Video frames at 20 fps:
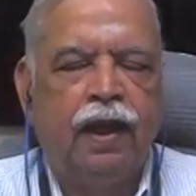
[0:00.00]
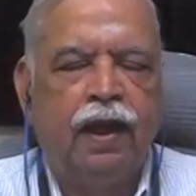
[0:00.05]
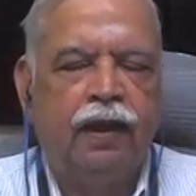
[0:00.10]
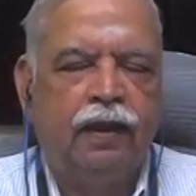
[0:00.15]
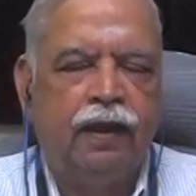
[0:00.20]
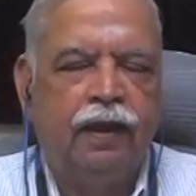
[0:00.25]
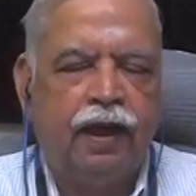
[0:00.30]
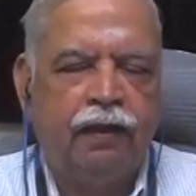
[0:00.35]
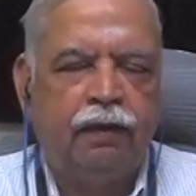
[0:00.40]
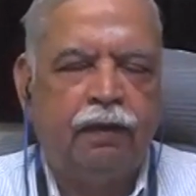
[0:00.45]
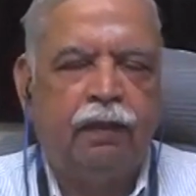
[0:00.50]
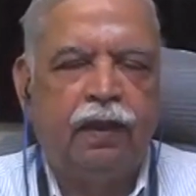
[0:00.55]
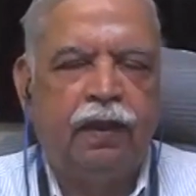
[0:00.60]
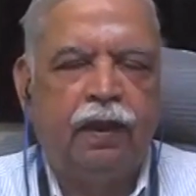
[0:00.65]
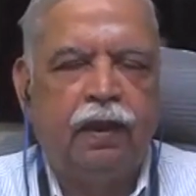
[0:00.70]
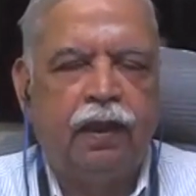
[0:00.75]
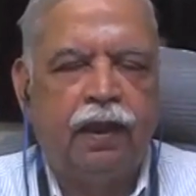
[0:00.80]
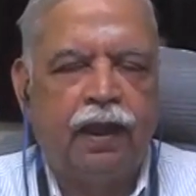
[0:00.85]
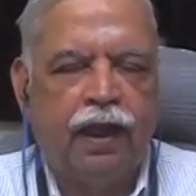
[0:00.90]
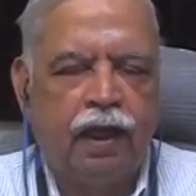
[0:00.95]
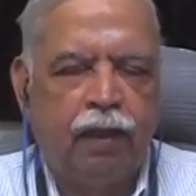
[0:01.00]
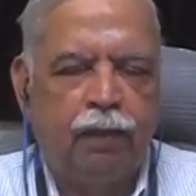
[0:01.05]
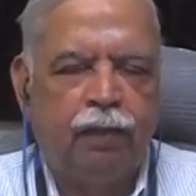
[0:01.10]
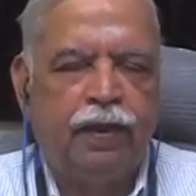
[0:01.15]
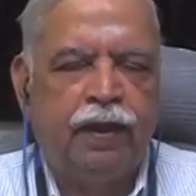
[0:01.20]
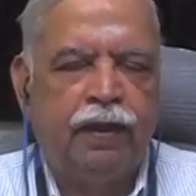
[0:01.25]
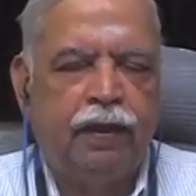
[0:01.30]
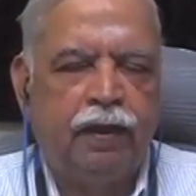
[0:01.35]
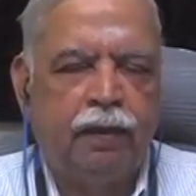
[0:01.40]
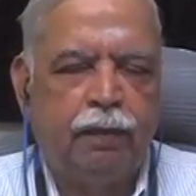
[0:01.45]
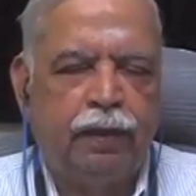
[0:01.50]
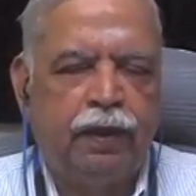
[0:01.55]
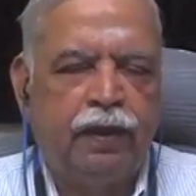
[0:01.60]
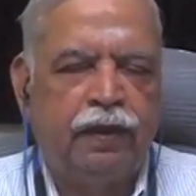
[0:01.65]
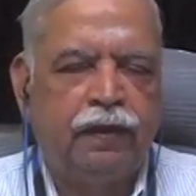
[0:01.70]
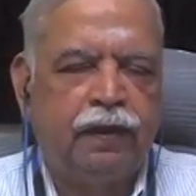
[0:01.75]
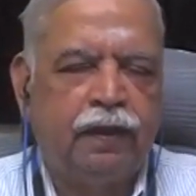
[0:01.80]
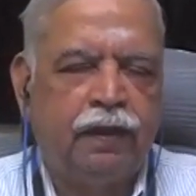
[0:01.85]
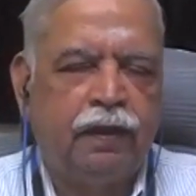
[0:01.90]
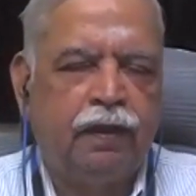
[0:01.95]
and that helped in the
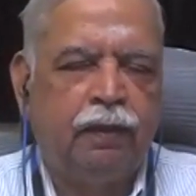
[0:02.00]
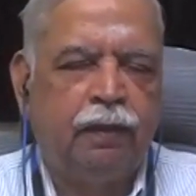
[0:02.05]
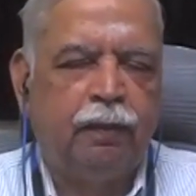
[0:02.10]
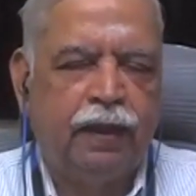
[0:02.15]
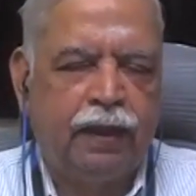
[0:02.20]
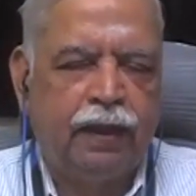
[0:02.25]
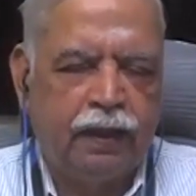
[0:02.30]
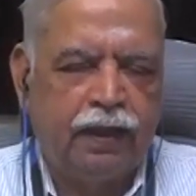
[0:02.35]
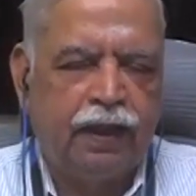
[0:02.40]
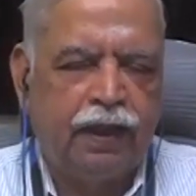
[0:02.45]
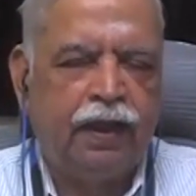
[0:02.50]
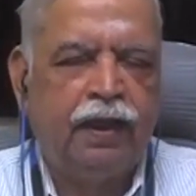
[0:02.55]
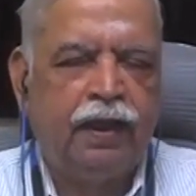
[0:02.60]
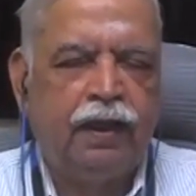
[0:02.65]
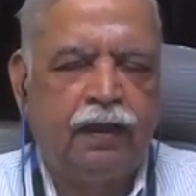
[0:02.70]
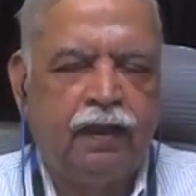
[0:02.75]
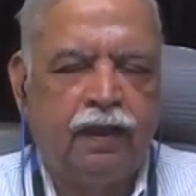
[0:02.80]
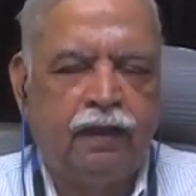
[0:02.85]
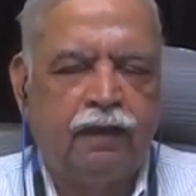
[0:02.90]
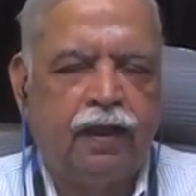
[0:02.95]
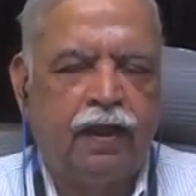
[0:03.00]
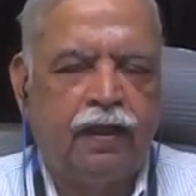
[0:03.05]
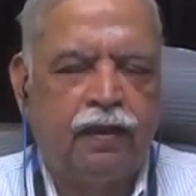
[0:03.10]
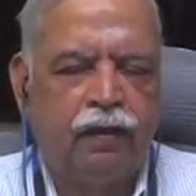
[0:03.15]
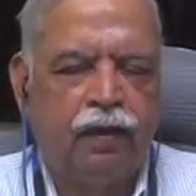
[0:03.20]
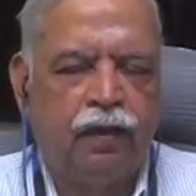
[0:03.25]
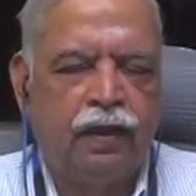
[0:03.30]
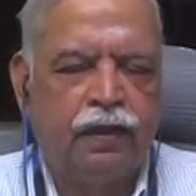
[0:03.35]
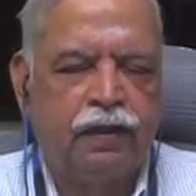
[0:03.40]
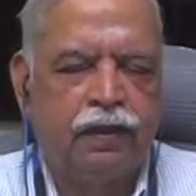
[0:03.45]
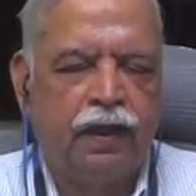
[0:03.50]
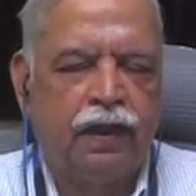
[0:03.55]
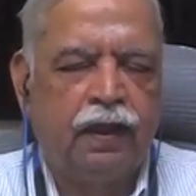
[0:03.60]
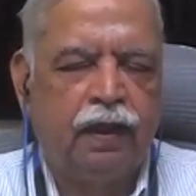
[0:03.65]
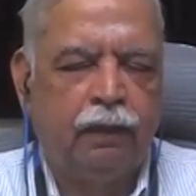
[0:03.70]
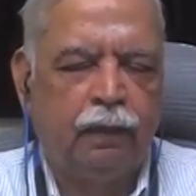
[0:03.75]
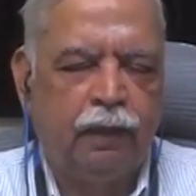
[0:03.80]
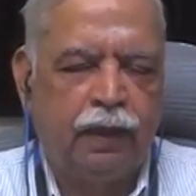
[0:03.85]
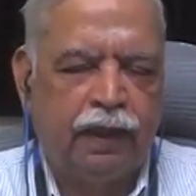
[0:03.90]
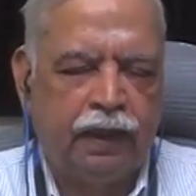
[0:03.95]
patient maintaining the
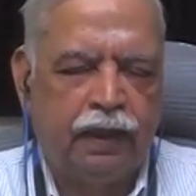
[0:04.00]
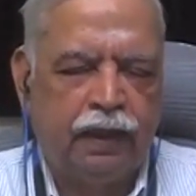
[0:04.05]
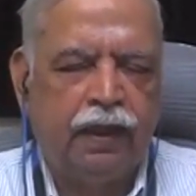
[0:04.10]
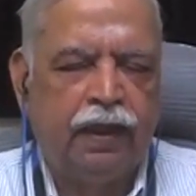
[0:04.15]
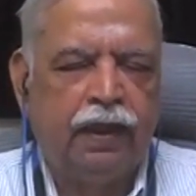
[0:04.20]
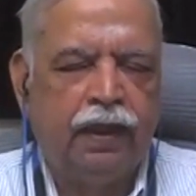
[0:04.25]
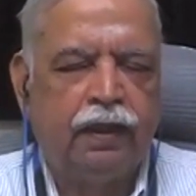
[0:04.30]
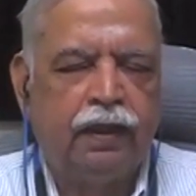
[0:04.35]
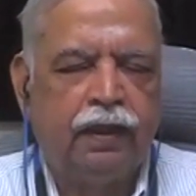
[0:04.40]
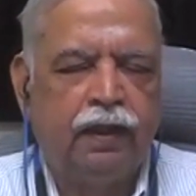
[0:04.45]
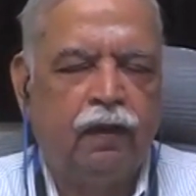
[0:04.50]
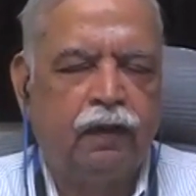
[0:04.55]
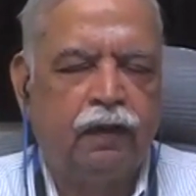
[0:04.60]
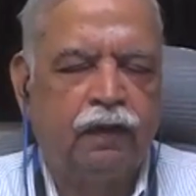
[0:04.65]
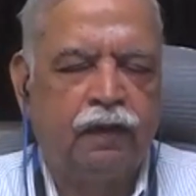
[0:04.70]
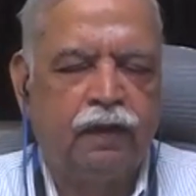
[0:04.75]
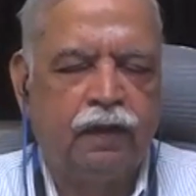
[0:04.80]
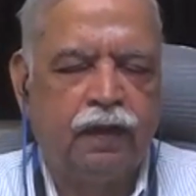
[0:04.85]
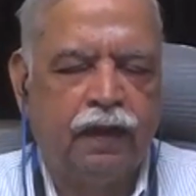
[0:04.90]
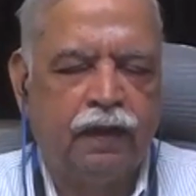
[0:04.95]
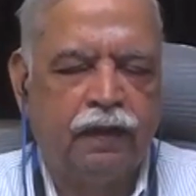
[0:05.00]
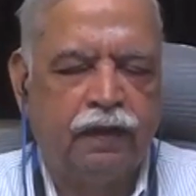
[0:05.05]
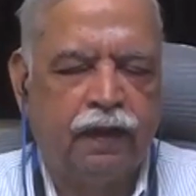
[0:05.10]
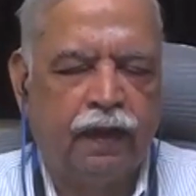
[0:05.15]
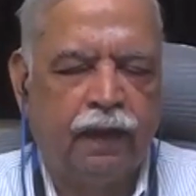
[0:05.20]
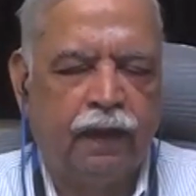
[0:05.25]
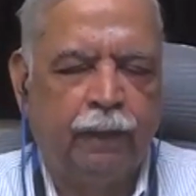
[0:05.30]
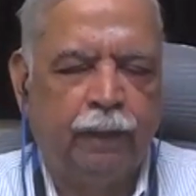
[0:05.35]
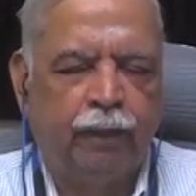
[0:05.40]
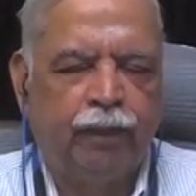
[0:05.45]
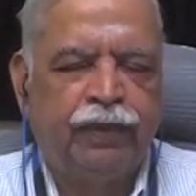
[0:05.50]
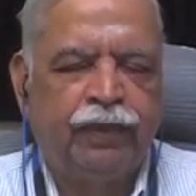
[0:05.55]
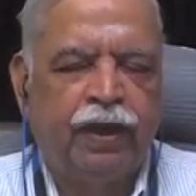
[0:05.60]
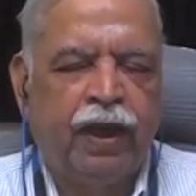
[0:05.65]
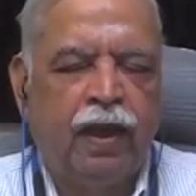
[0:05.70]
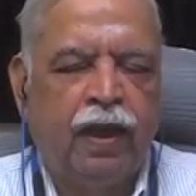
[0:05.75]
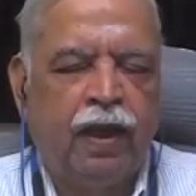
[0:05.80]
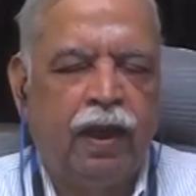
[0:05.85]
saturation, maintaining the oxygenation.